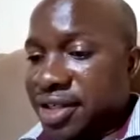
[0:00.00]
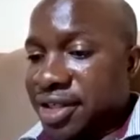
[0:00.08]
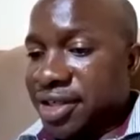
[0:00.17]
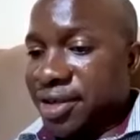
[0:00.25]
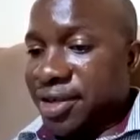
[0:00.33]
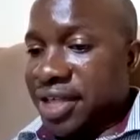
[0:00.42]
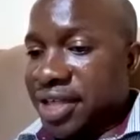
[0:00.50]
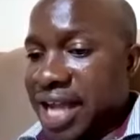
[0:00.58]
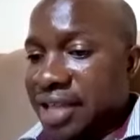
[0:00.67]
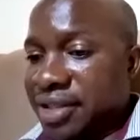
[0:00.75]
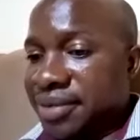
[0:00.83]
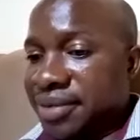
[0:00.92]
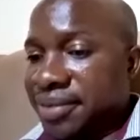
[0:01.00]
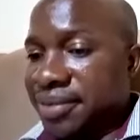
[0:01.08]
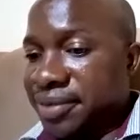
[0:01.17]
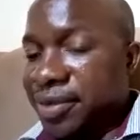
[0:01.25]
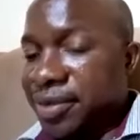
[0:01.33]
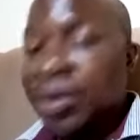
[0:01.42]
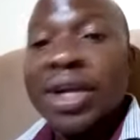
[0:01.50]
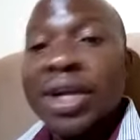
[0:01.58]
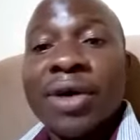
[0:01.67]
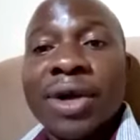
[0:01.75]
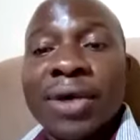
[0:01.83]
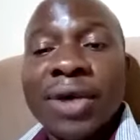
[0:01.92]
on that. What
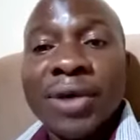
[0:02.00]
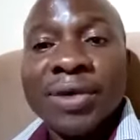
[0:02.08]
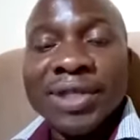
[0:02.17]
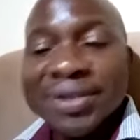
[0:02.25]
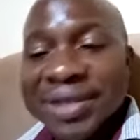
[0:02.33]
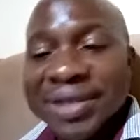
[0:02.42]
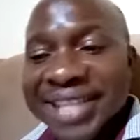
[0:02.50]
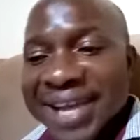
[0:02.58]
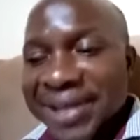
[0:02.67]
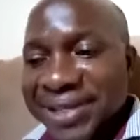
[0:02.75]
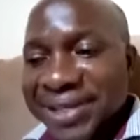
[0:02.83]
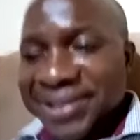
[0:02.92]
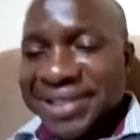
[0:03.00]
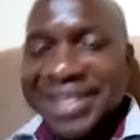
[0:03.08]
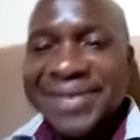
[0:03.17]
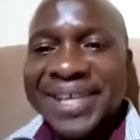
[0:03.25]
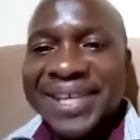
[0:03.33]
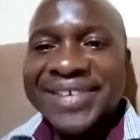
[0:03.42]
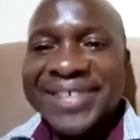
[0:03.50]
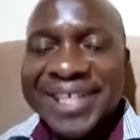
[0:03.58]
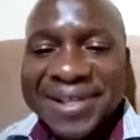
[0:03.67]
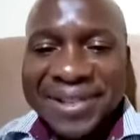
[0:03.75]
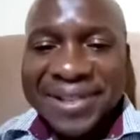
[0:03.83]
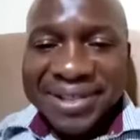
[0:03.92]
are your thoughts anyway? What are
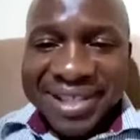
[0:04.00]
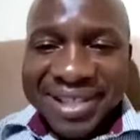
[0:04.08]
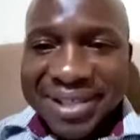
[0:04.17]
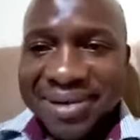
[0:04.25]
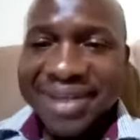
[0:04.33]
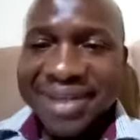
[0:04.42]
your thoughts on this one?